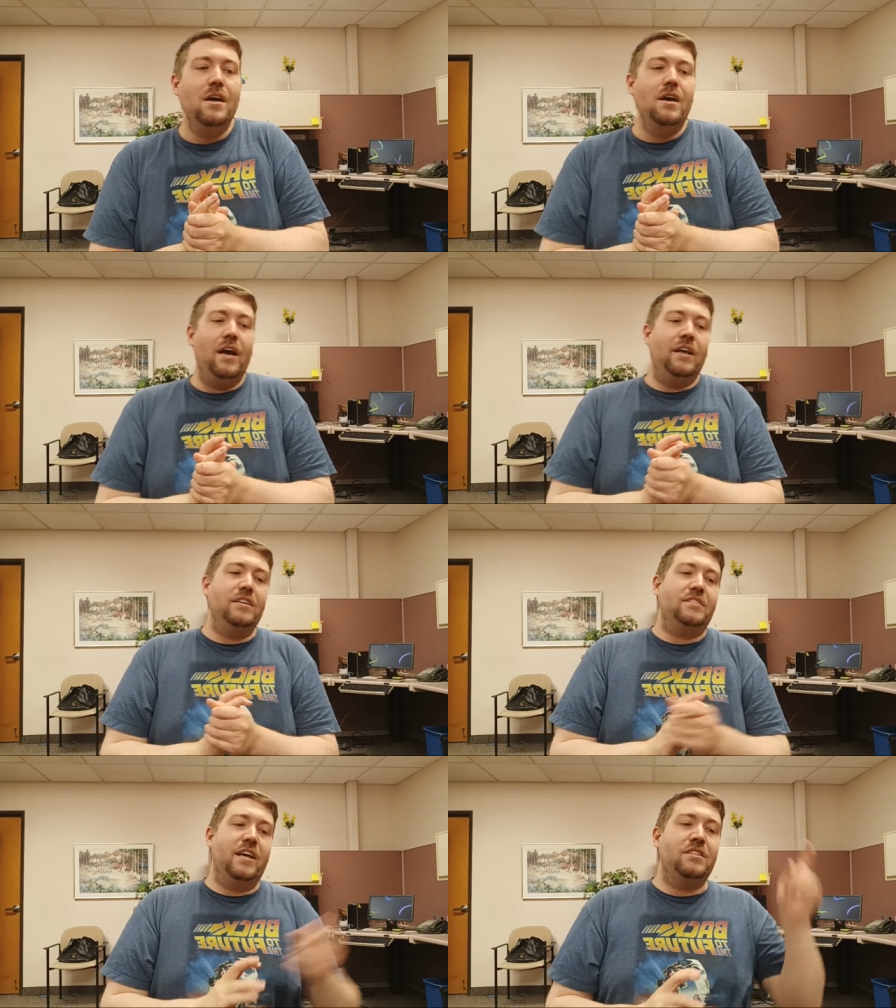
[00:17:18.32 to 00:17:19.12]
And
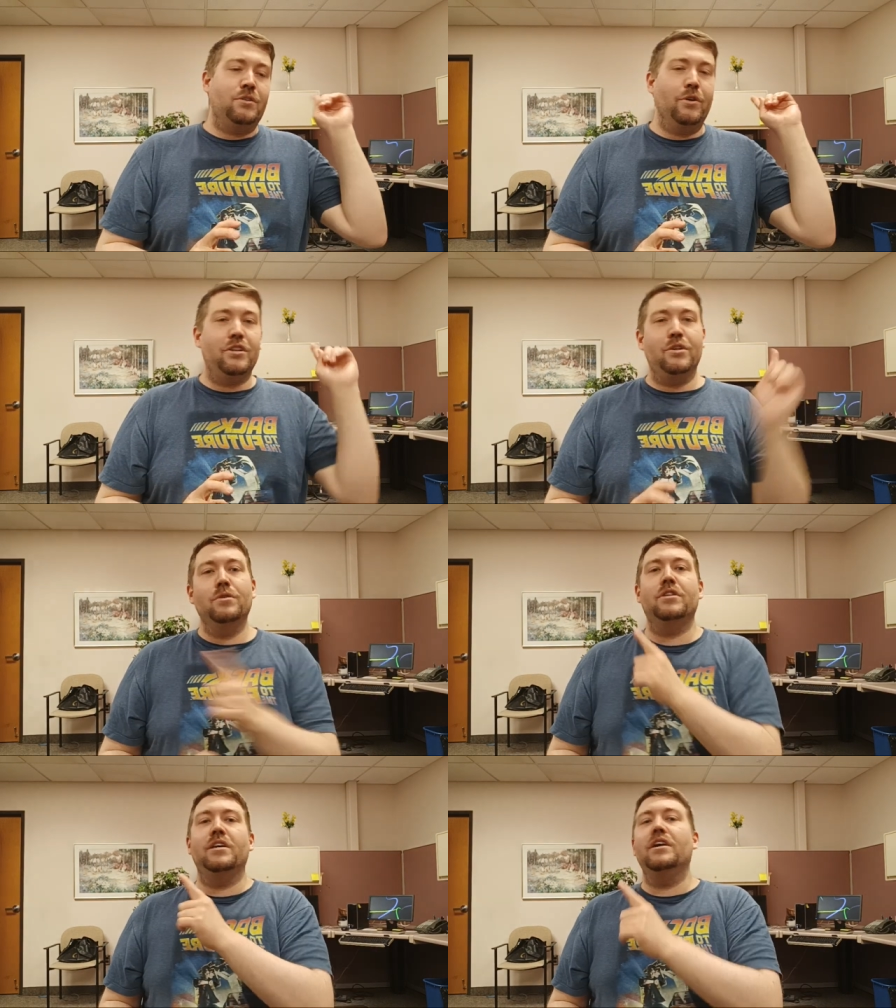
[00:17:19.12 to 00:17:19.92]
Assassin's Creed
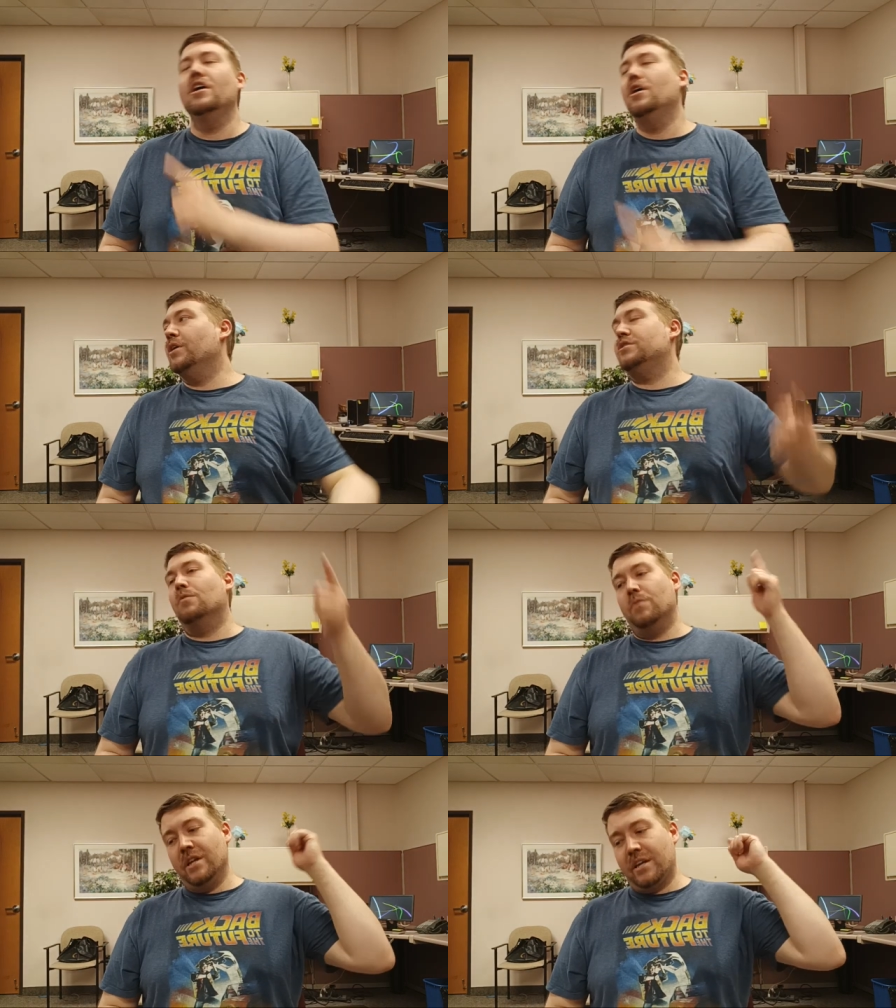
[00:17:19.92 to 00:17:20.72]
Unity, which
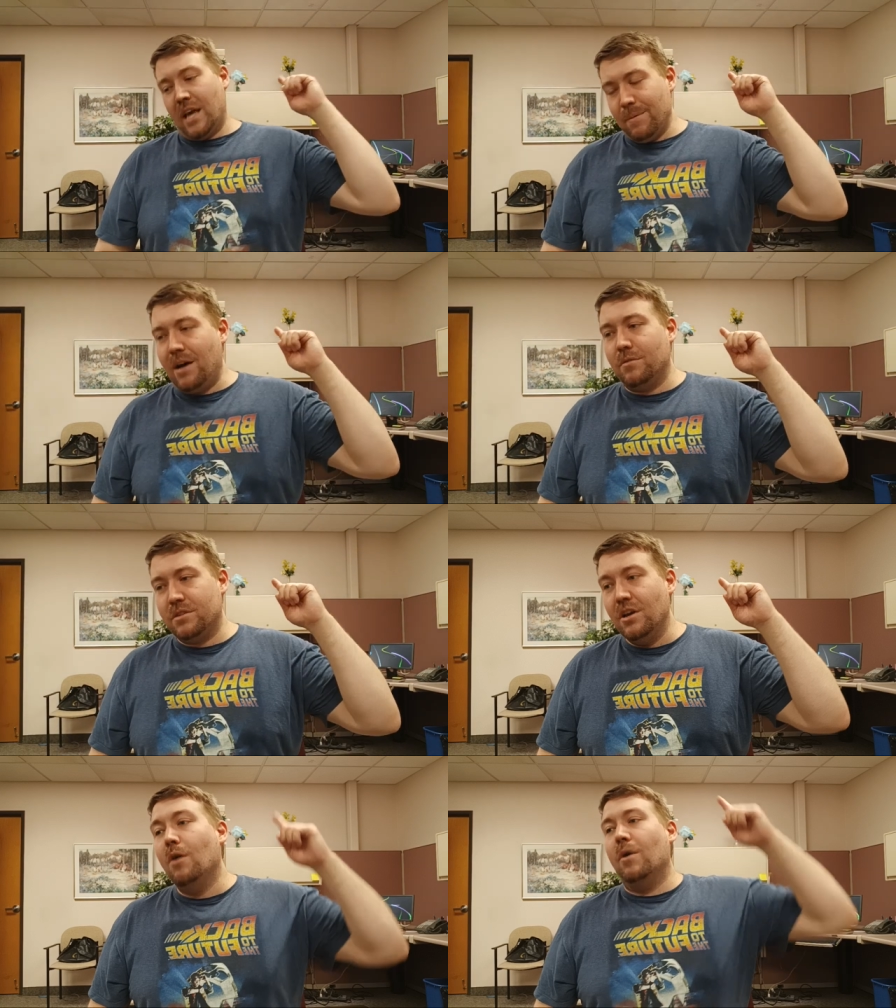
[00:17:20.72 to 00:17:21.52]
when it came out
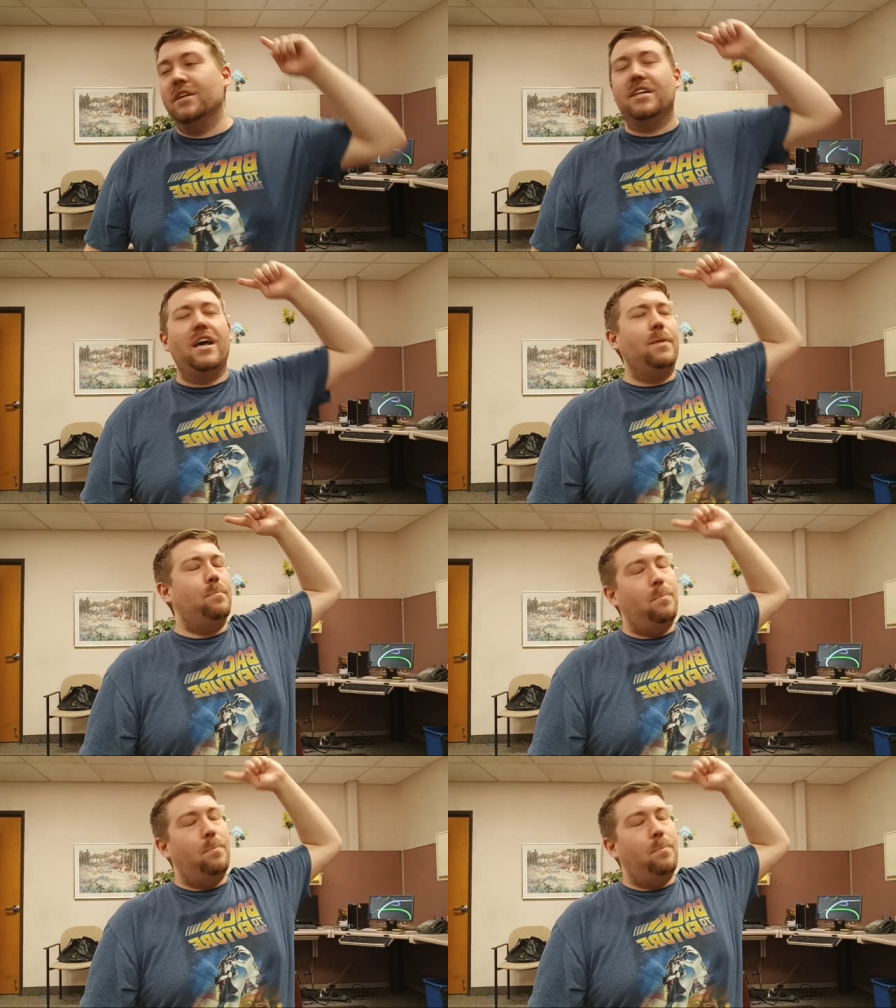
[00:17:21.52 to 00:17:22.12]
was a